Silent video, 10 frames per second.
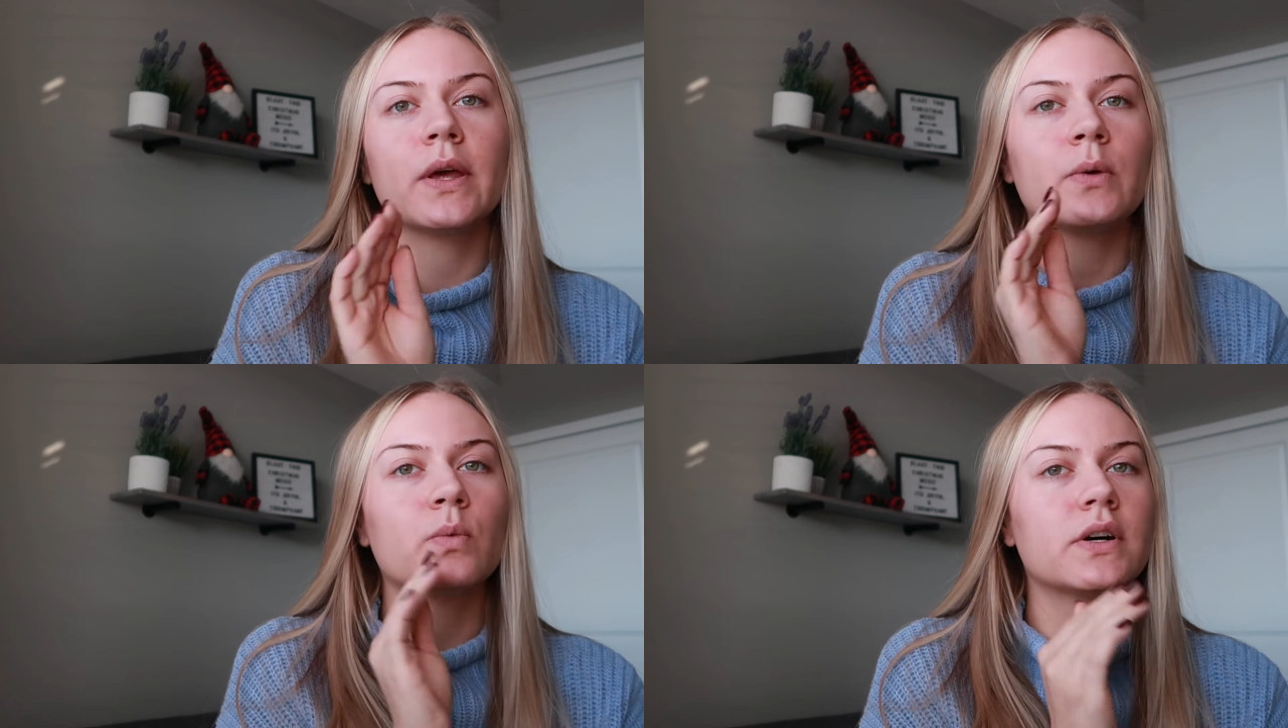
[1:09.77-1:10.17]

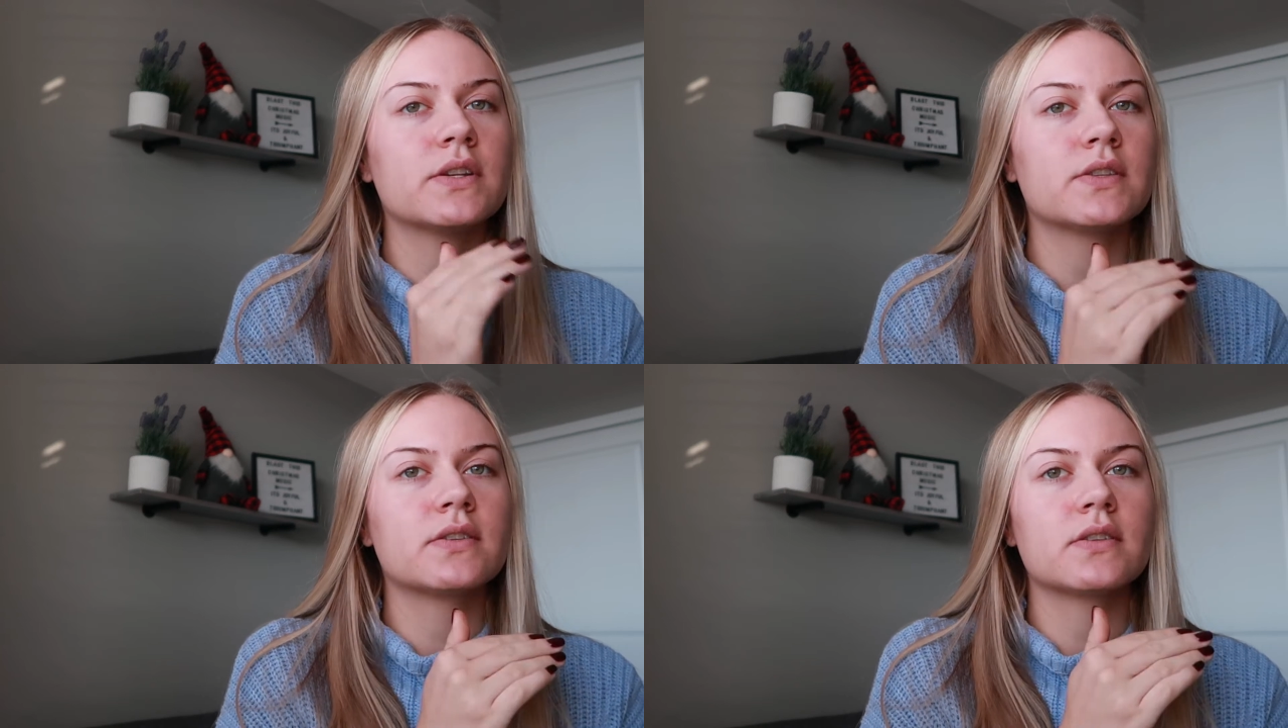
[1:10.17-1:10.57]

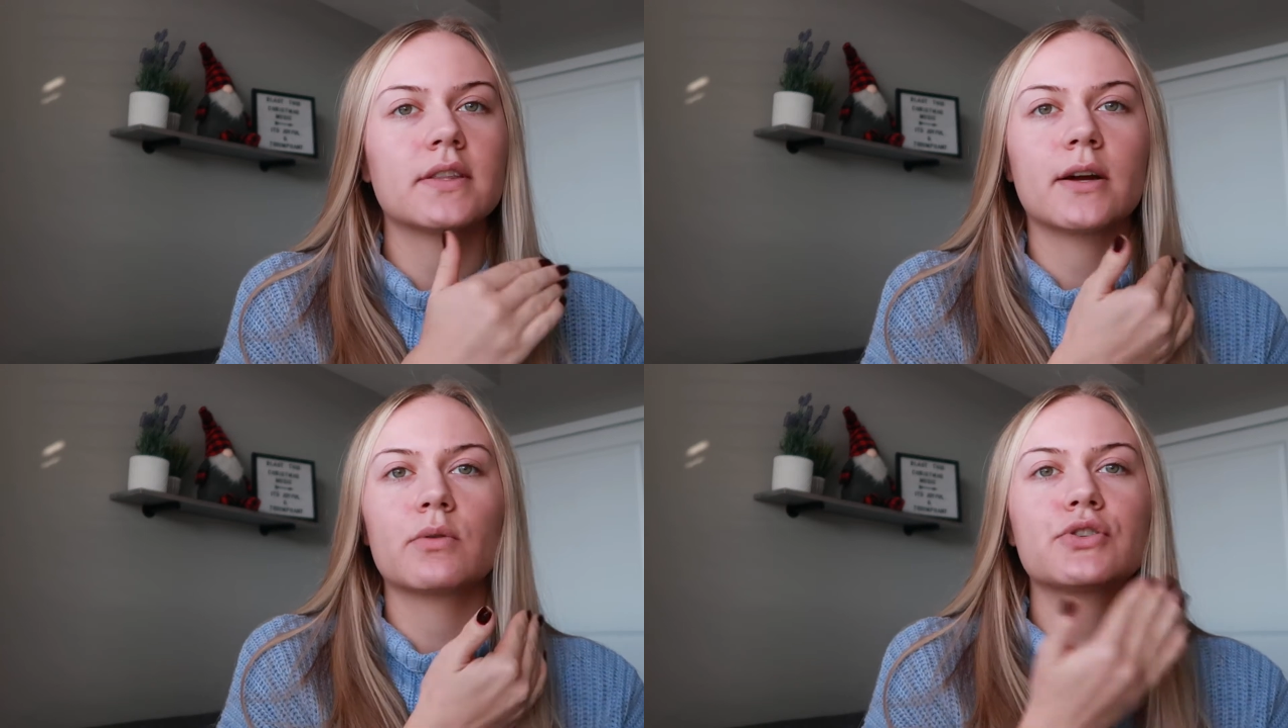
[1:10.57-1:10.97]

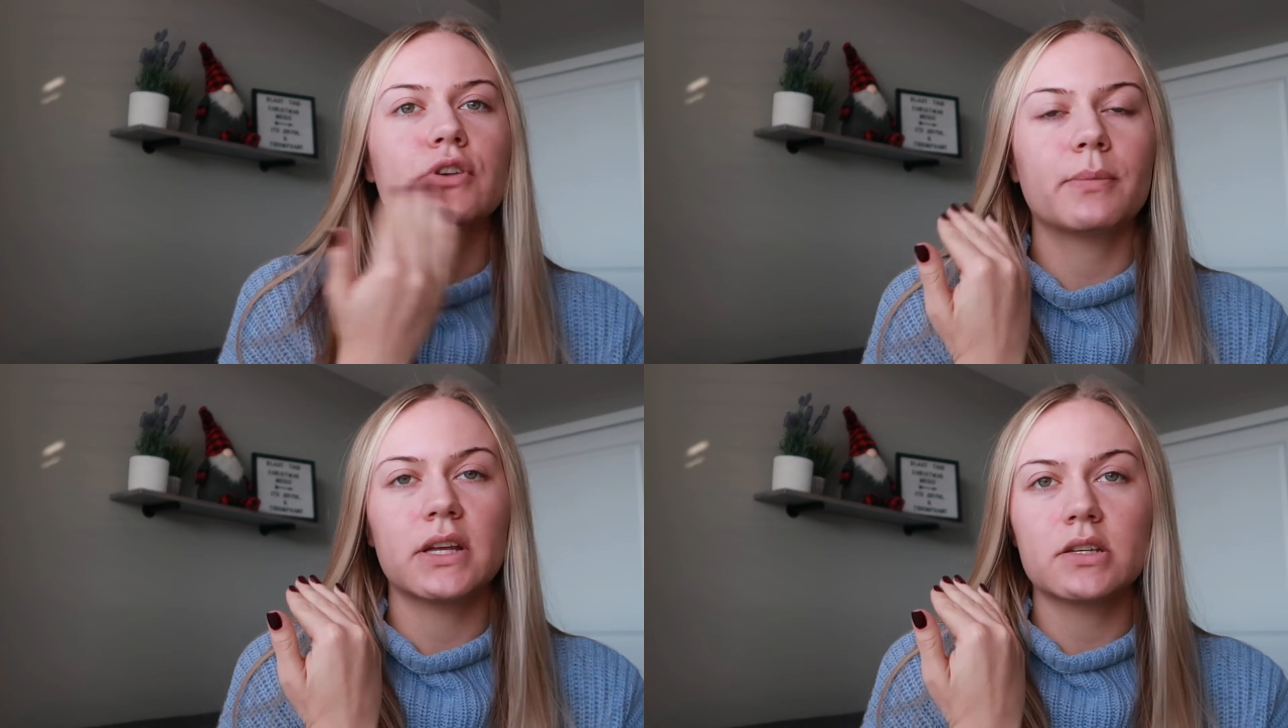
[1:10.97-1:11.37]
There were
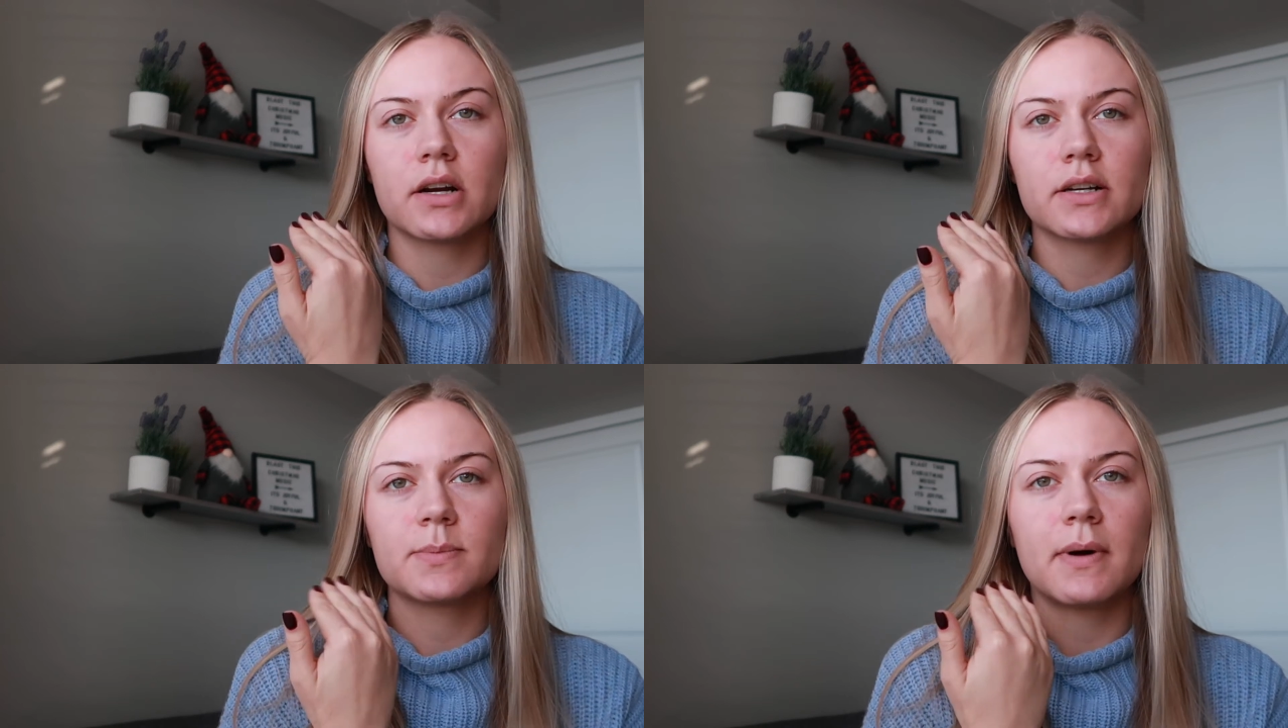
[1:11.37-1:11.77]
so many
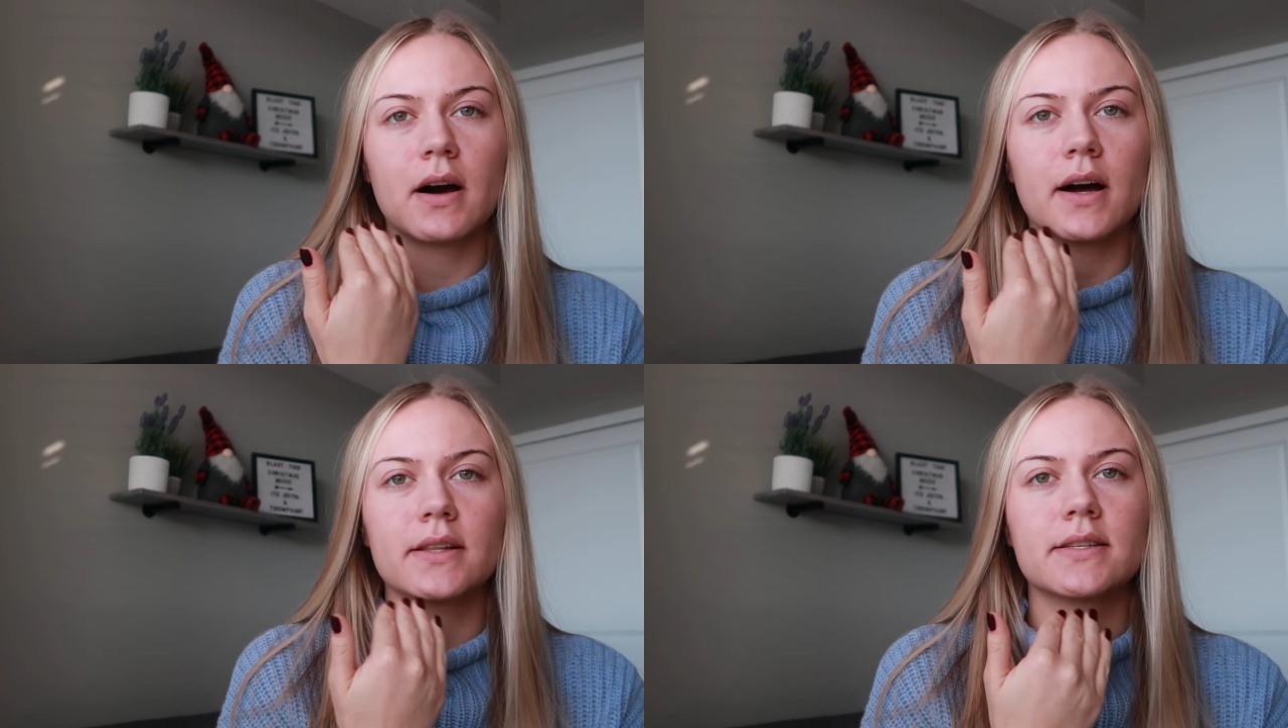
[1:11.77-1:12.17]
dark
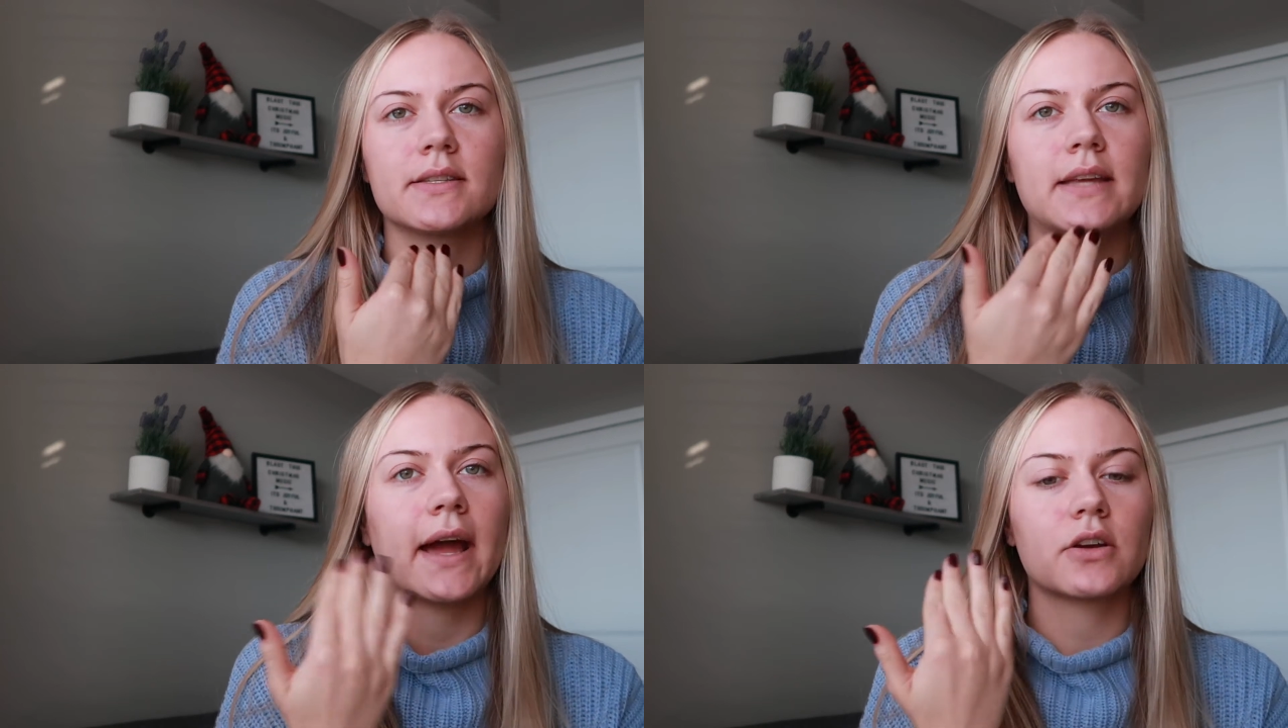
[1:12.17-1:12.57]
spots,
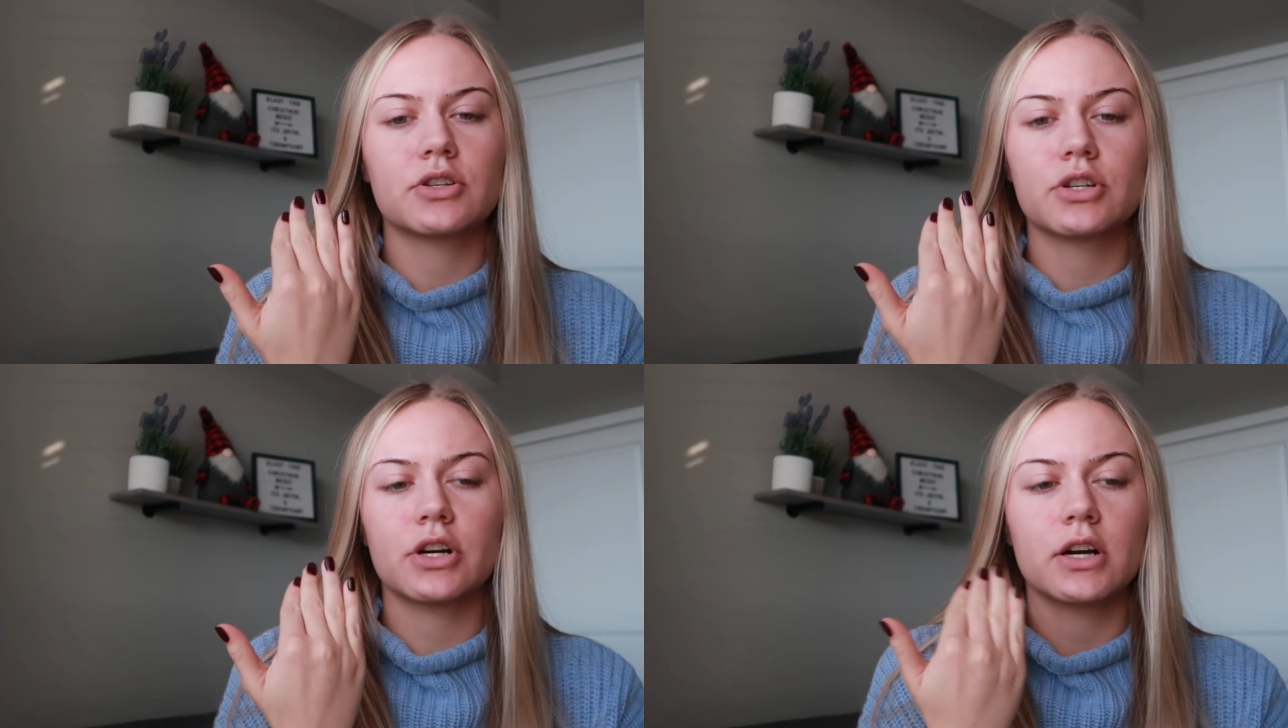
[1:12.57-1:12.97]

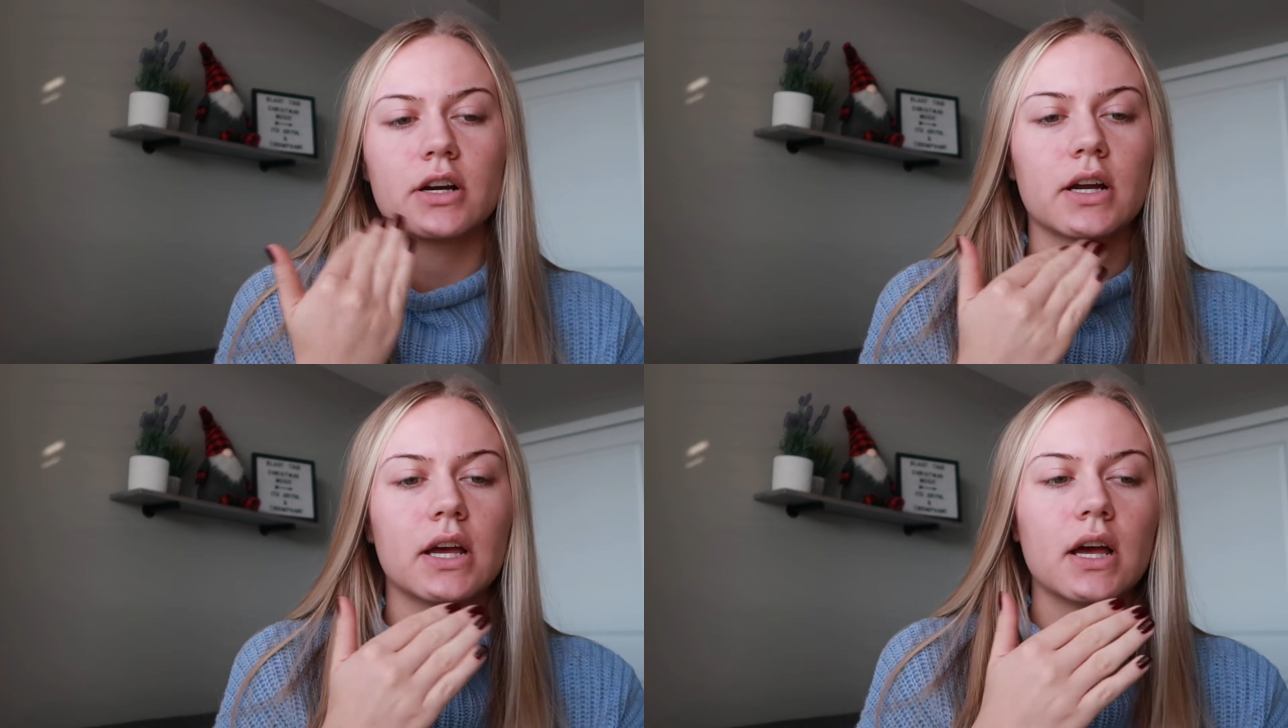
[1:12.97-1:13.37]
texture,